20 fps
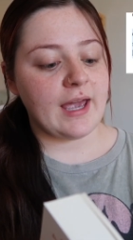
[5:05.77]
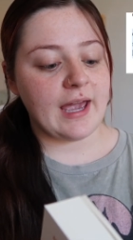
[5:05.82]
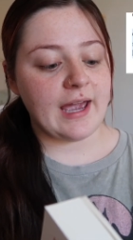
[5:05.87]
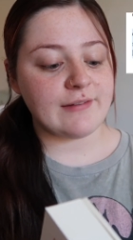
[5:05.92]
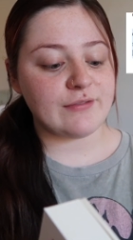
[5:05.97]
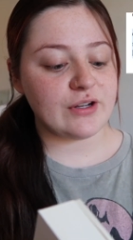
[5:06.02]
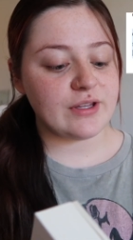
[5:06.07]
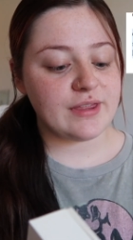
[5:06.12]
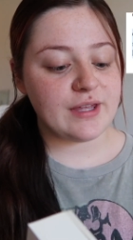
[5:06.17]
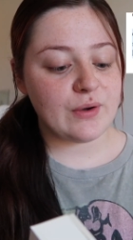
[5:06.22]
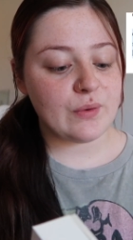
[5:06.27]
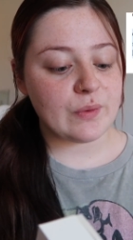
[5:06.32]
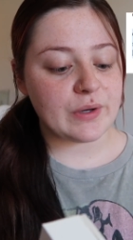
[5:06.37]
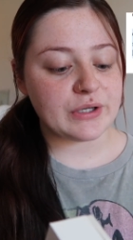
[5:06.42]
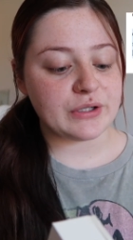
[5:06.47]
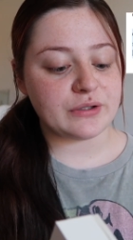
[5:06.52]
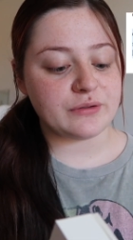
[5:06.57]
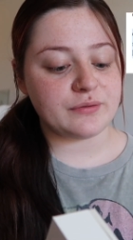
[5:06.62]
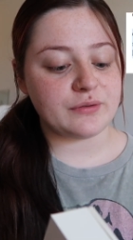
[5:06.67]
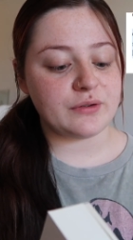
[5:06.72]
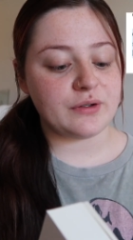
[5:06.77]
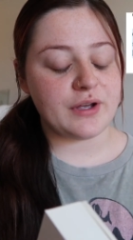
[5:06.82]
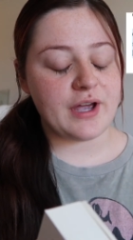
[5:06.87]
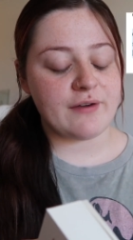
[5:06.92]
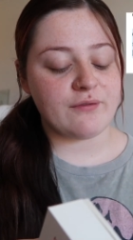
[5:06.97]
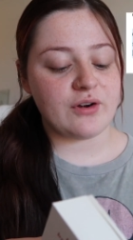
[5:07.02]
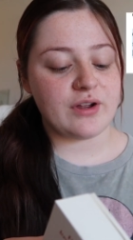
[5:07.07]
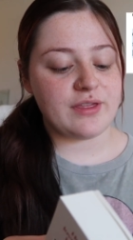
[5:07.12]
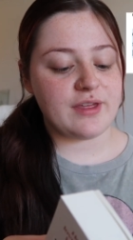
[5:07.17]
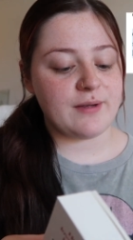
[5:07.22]
Everything wonderful,
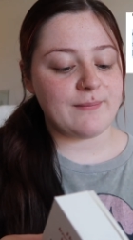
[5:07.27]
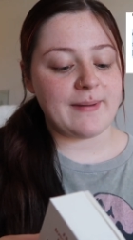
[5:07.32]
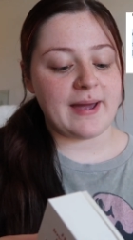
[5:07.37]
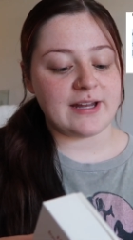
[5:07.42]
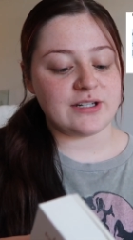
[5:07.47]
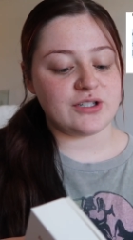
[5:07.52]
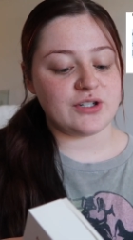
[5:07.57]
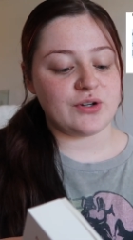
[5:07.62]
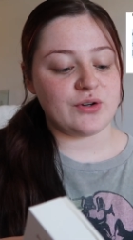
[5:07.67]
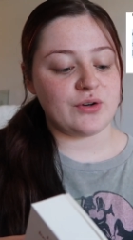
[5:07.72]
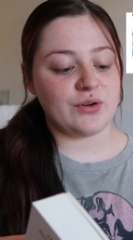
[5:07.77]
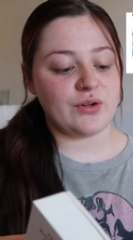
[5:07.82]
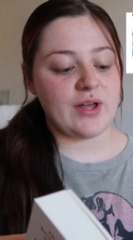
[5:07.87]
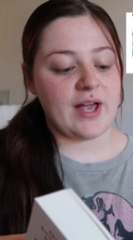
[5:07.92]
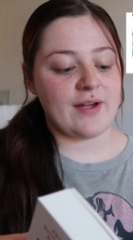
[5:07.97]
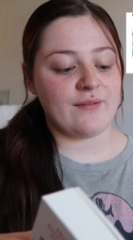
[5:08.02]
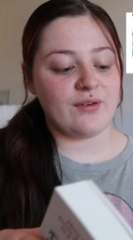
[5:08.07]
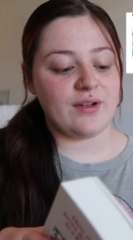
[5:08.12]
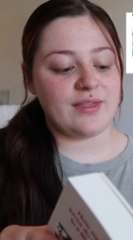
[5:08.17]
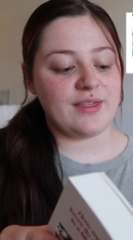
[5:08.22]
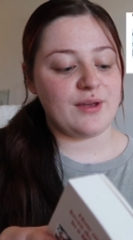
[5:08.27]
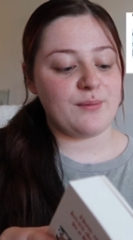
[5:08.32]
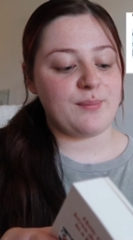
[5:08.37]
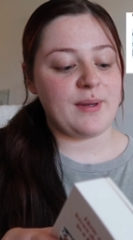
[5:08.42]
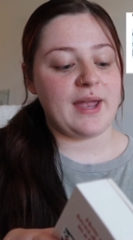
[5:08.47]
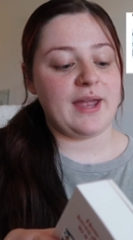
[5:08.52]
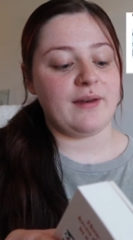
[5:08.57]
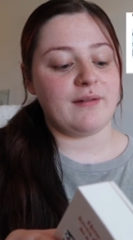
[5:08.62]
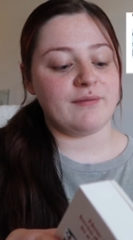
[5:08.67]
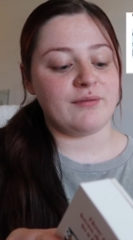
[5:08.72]
everything magical, everything
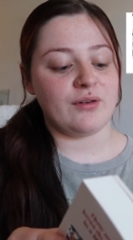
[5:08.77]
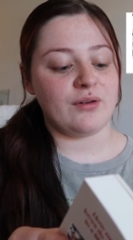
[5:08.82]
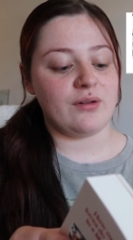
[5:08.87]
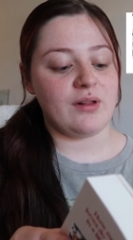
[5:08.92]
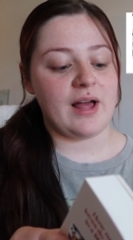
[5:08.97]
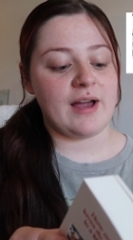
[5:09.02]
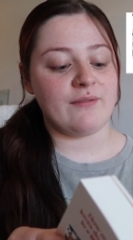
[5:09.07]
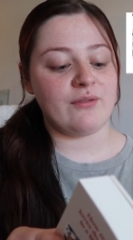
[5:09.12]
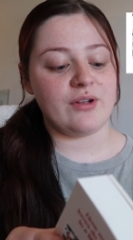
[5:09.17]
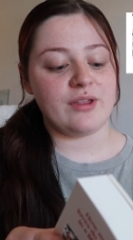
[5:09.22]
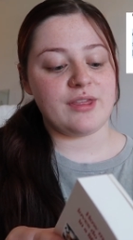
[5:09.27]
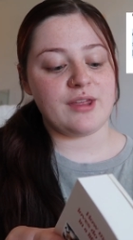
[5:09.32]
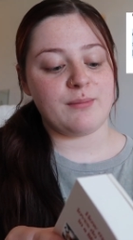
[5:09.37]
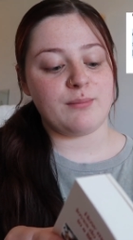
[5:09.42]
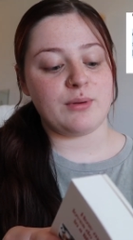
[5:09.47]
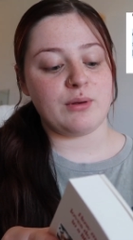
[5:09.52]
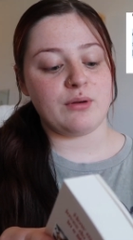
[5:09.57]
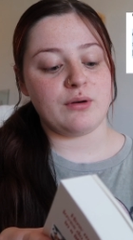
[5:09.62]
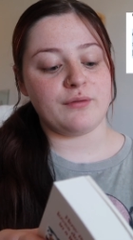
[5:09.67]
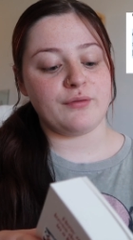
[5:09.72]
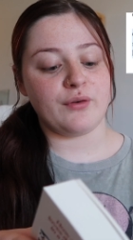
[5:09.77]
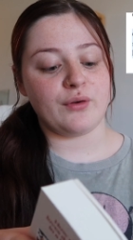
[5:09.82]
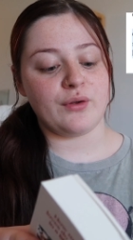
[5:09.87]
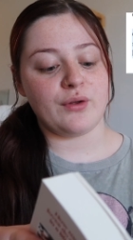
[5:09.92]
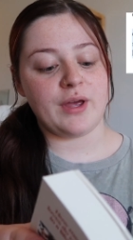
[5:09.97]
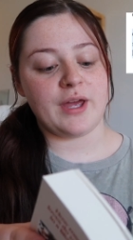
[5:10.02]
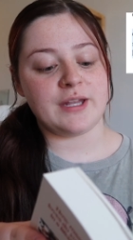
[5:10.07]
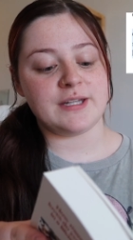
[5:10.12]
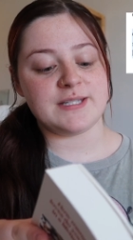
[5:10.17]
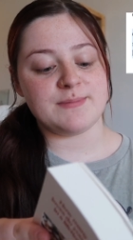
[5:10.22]
painful, everything beautiful
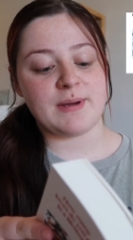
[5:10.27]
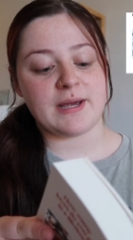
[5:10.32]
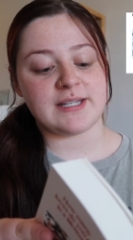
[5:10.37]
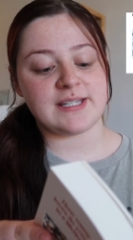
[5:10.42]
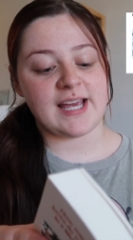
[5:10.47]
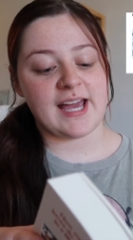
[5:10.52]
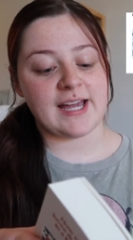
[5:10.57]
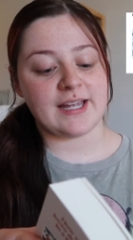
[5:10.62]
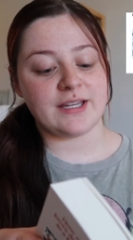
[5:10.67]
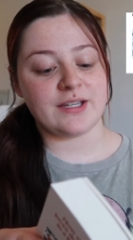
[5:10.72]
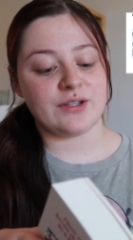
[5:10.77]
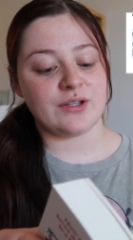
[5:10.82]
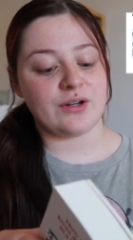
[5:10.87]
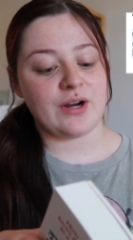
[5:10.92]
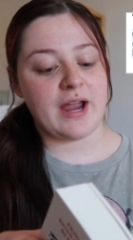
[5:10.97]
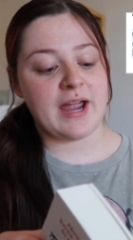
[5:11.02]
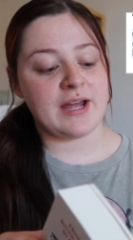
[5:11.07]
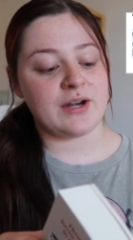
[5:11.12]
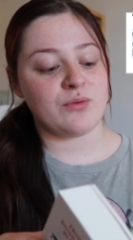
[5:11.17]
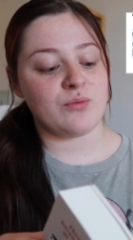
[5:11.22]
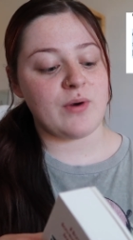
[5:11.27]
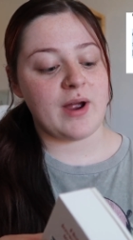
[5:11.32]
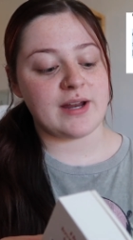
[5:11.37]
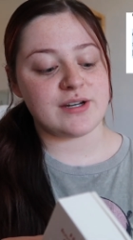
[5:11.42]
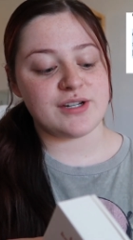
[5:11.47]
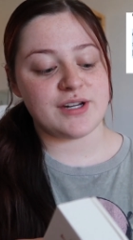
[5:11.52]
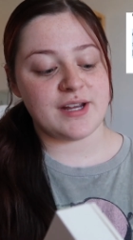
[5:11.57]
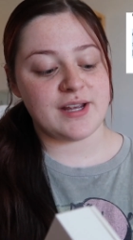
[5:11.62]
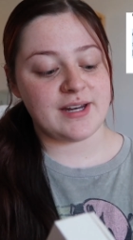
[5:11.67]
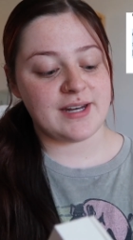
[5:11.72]
and spectacular and
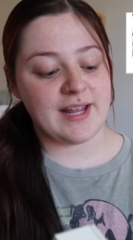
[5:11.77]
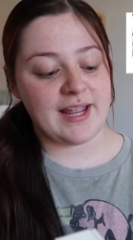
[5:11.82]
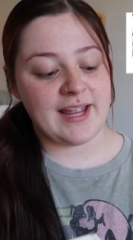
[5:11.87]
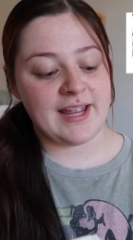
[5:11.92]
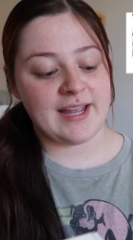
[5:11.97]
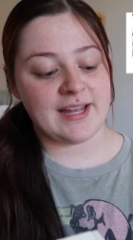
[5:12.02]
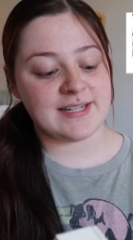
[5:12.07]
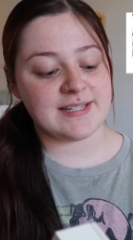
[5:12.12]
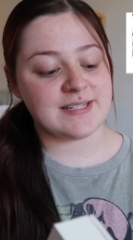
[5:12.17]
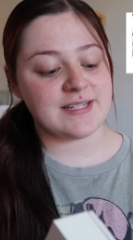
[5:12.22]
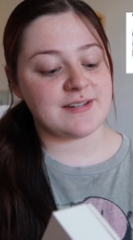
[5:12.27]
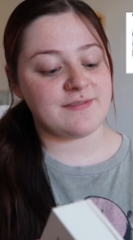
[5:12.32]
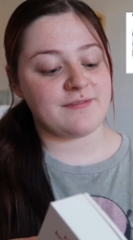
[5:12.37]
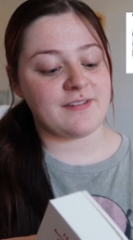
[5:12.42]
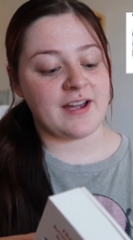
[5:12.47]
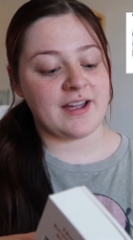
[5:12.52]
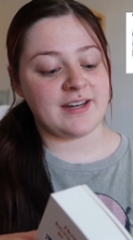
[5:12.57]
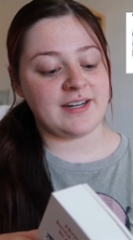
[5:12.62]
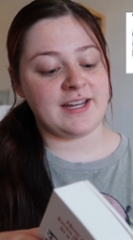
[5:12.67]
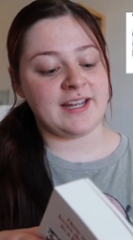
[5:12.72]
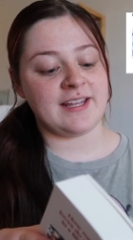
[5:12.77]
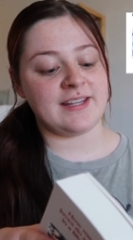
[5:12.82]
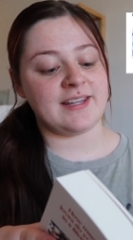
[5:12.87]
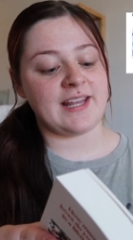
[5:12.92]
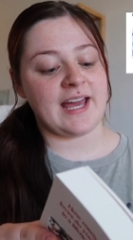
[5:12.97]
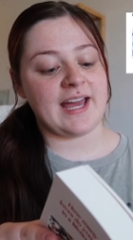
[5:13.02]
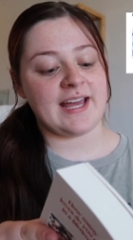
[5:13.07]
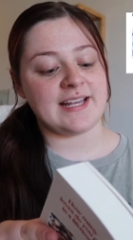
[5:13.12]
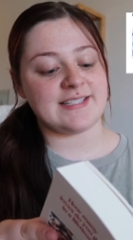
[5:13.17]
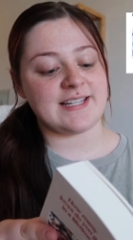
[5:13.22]
wretched and defining
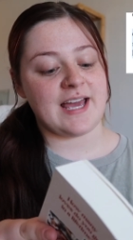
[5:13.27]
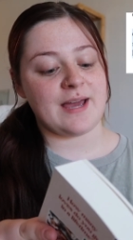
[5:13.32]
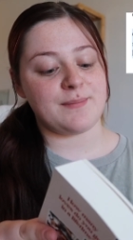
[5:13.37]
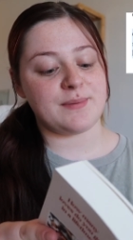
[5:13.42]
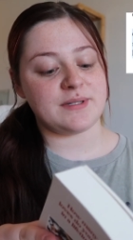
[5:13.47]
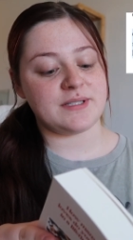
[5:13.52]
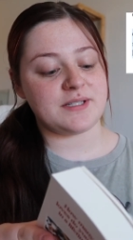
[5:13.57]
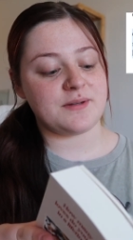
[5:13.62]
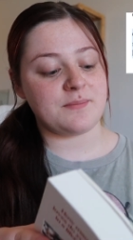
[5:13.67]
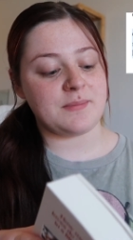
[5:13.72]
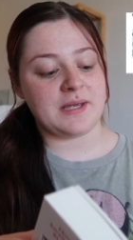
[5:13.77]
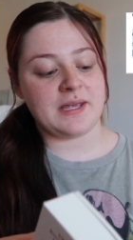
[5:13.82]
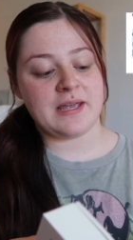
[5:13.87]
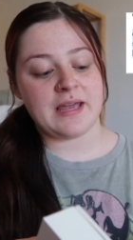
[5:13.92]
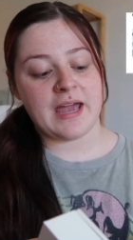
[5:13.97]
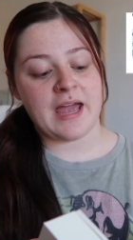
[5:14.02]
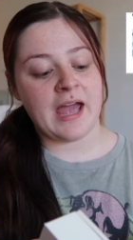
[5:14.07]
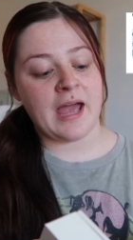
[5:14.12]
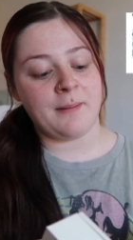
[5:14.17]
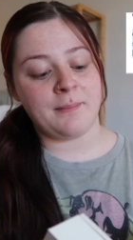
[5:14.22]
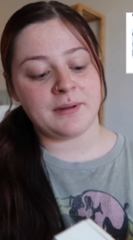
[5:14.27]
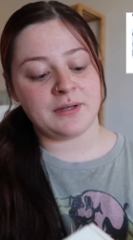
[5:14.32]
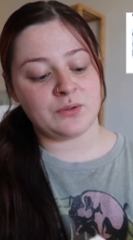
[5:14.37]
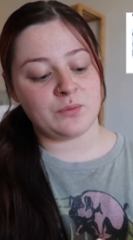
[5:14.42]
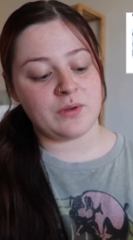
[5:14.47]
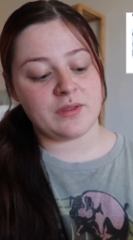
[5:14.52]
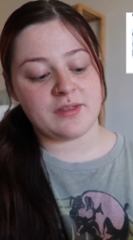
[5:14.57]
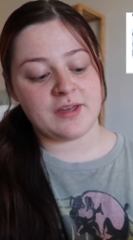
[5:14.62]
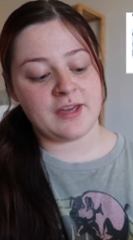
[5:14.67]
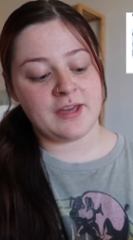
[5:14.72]
that has happened to me happened
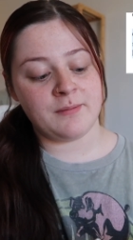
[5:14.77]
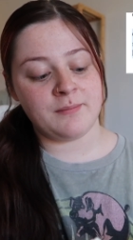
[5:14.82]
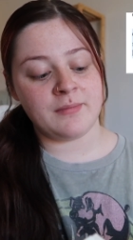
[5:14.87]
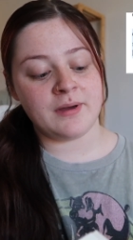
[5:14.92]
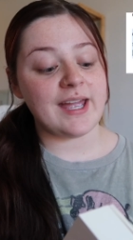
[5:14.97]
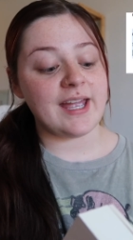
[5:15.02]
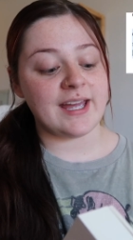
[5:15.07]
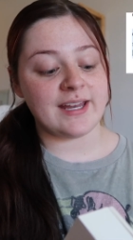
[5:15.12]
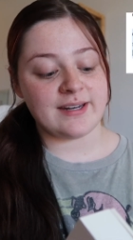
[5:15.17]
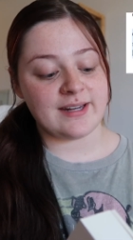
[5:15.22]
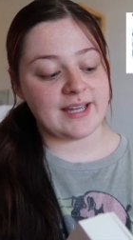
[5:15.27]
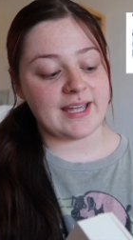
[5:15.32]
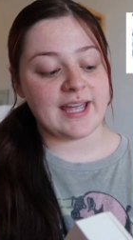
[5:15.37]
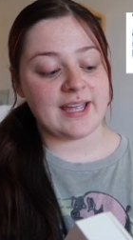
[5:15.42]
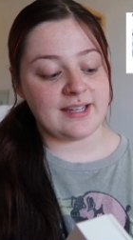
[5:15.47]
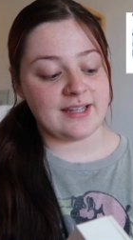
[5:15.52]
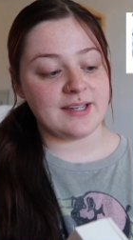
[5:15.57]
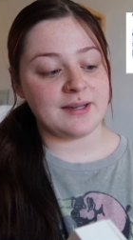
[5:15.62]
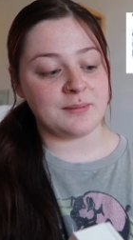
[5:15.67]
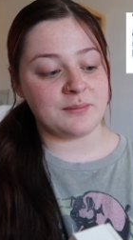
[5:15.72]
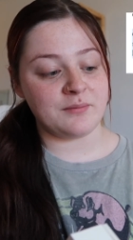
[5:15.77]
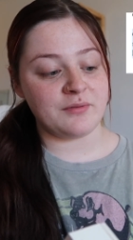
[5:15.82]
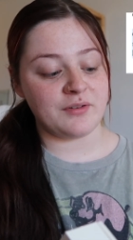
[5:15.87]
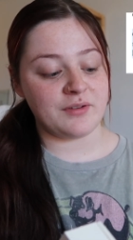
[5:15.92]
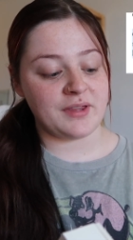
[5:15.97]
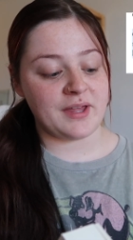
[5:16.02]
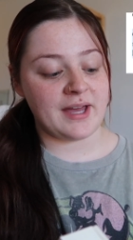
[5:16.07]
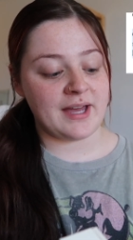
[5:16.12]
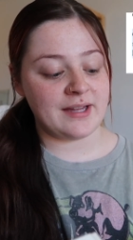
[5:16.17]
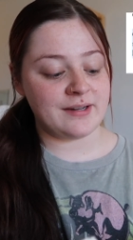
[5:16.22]
with him, and I hate him for
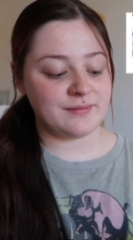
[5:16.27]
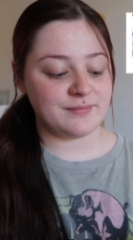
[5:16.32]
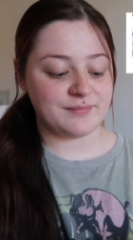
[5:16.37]
that.